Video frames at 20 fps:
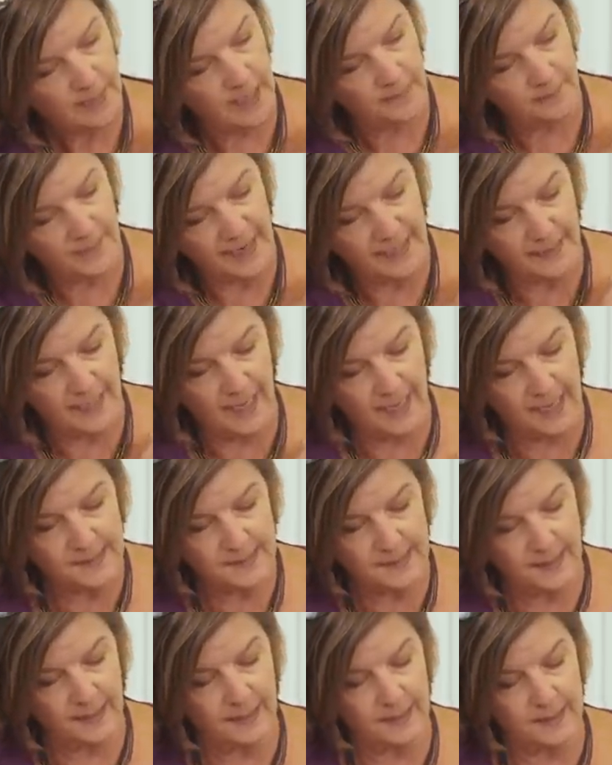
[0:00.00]
And my
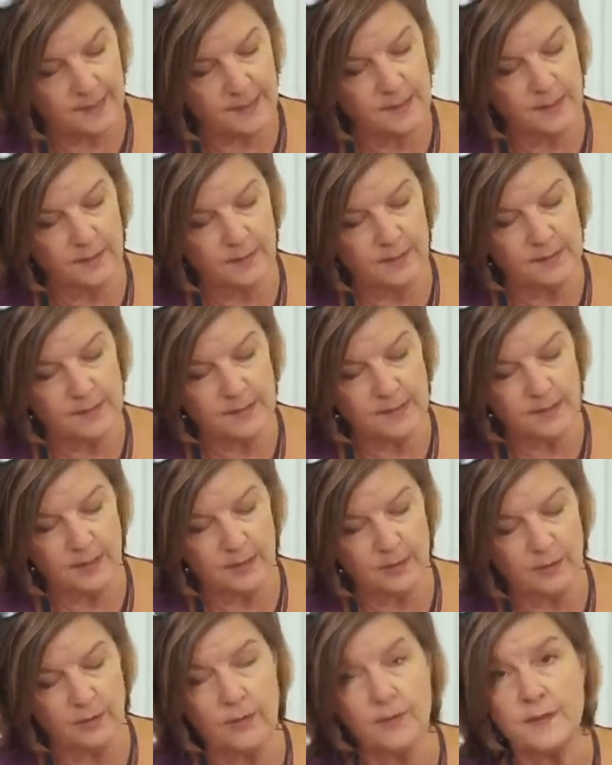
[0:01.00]
guess is this
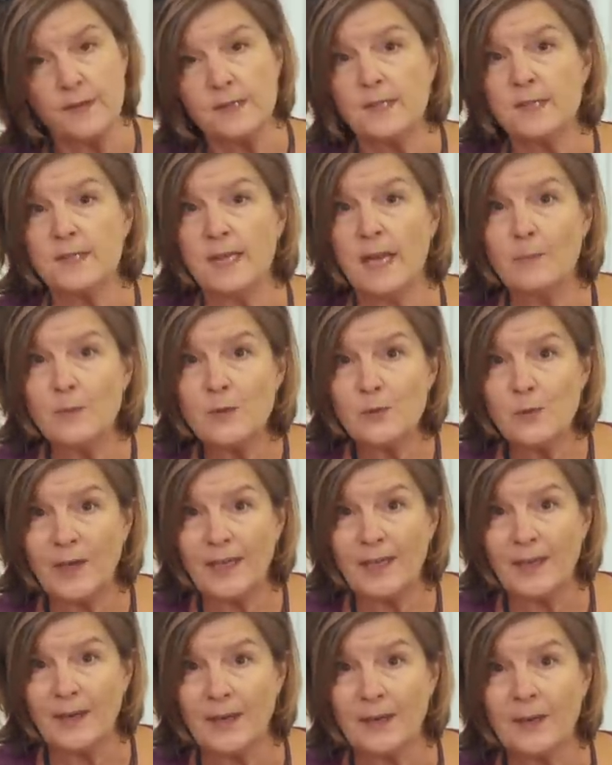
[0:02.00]
little, the stems
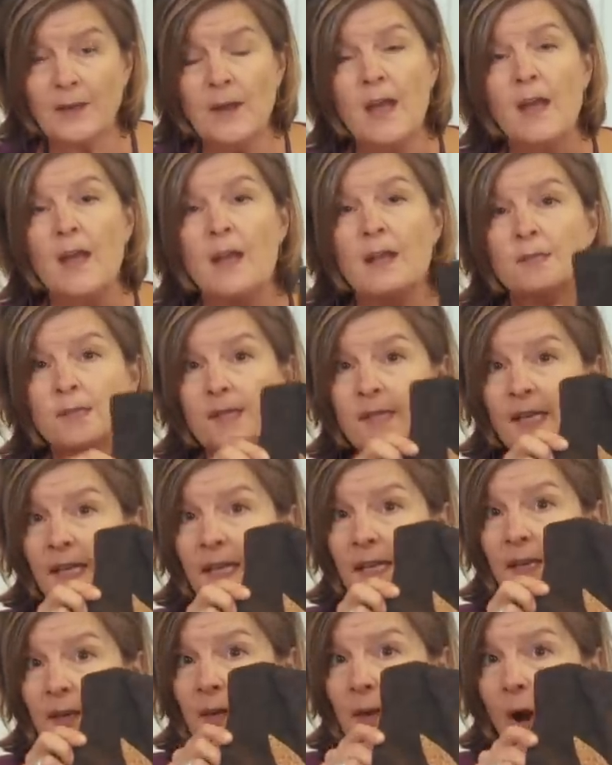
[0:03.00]
we hear, see
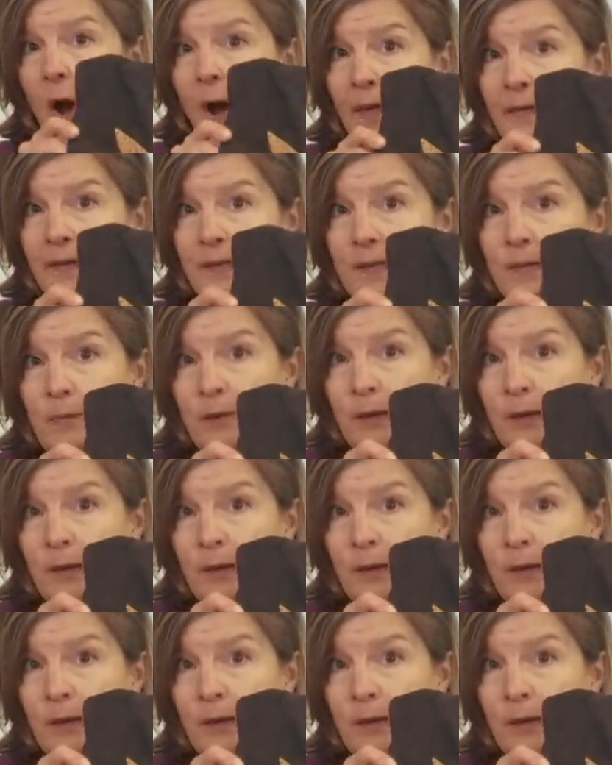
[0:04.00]
here on this